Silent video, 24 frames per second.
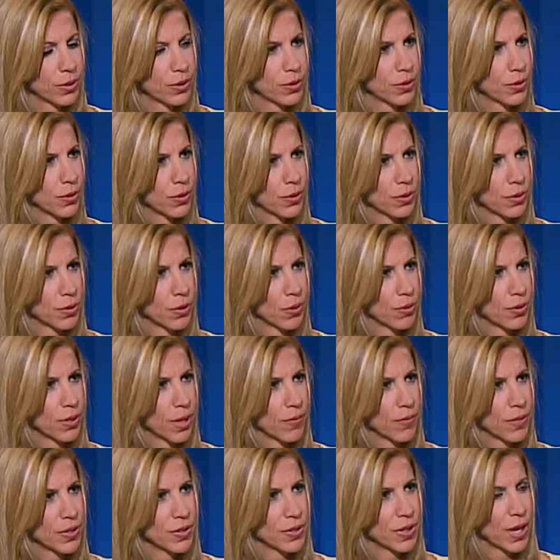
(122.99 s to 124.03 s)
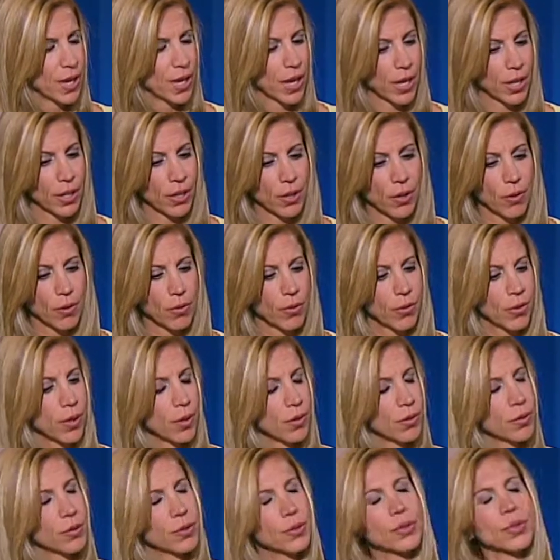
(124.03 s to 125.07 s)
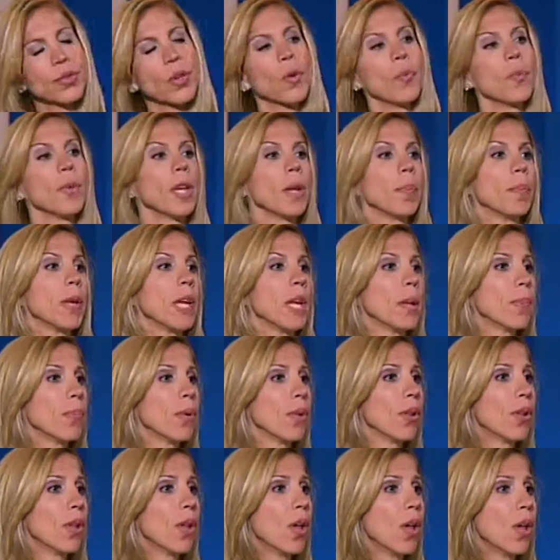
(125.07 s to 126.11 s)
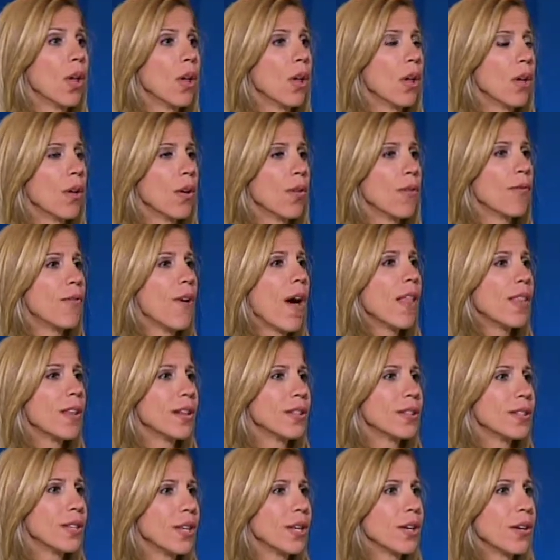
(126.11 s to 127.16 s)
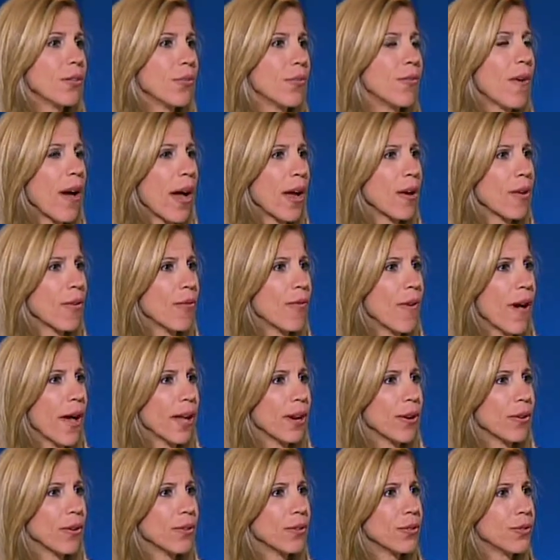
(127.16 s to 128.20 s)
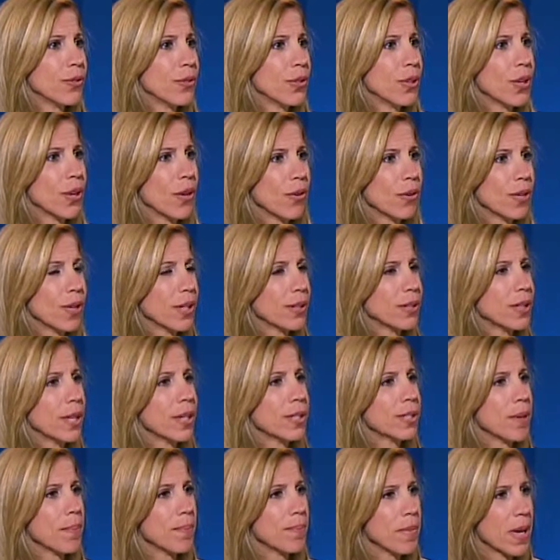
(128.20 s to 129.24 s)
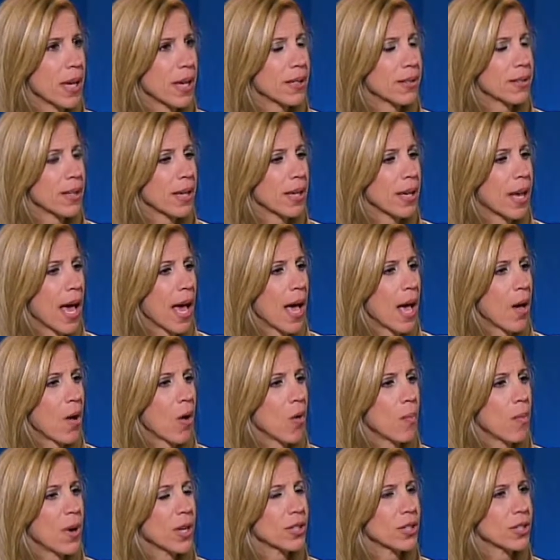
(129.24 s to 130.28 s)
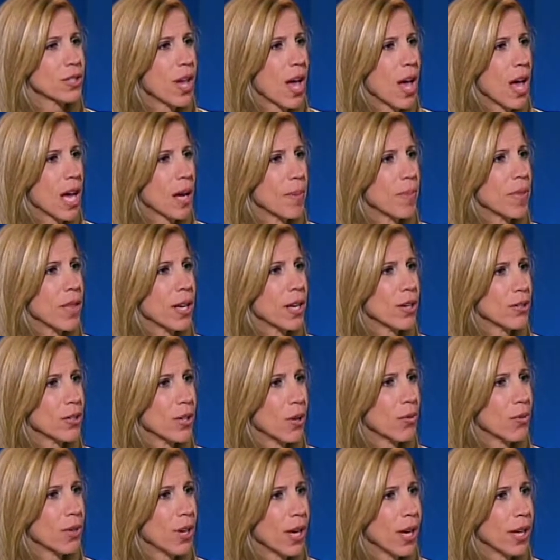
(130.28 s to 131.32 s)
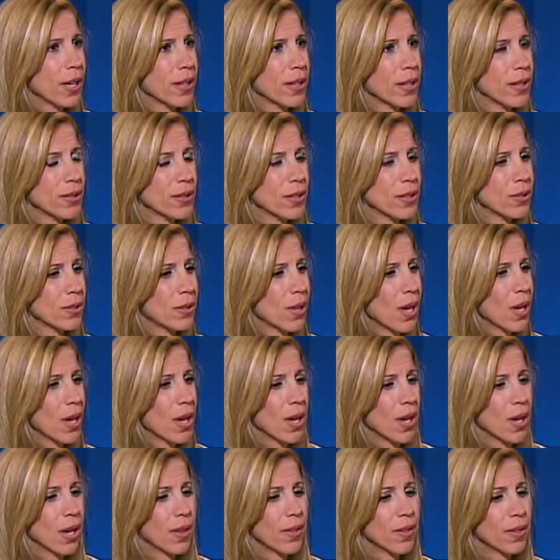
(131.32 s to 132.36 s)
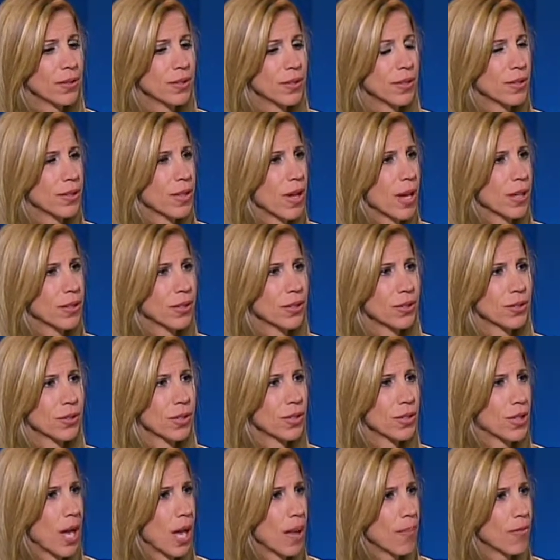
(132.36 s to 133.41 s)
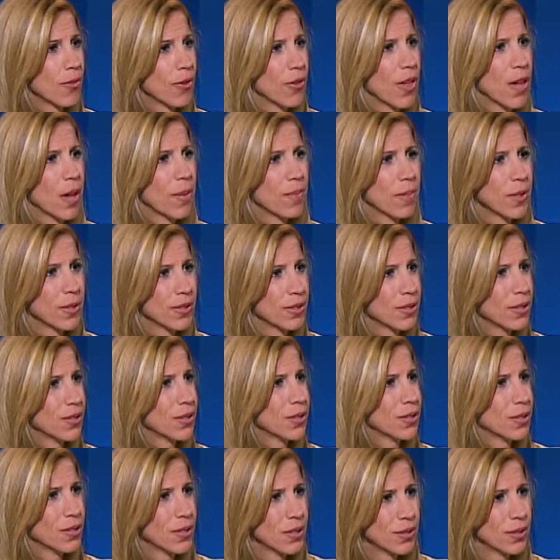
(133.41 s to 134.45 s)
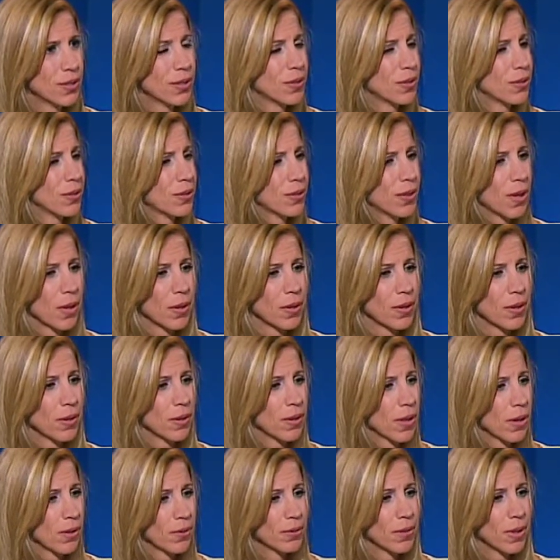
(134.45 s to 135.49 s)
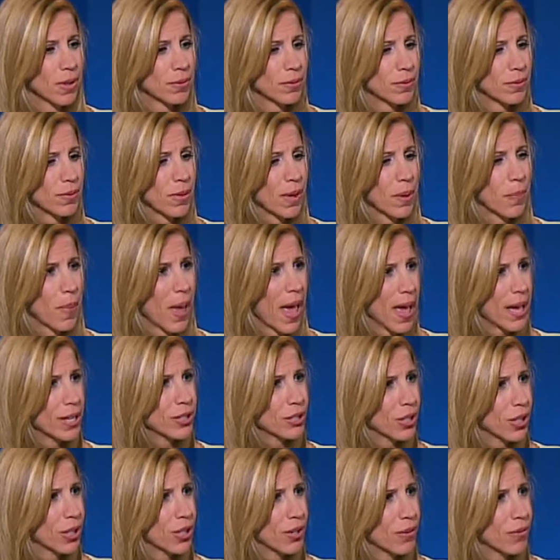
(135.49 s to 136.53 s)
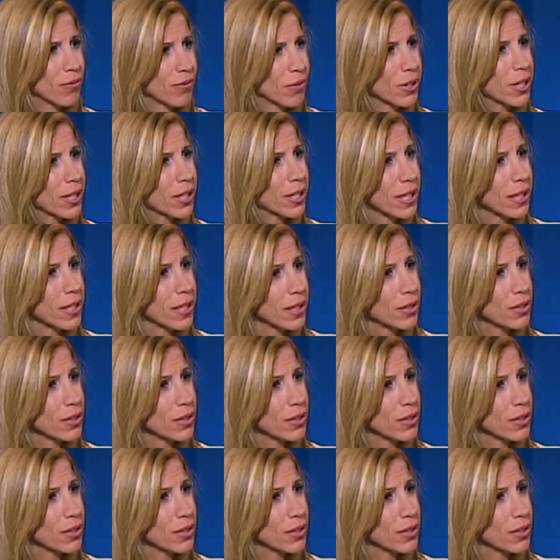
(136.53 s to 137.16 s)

is just so devastating. You know, there's so many people, volunteer firefighters, you know, it, it's amazing how much time they donate. This is, this is not just a job for them. This is, this is, uh, you know, a passion, really.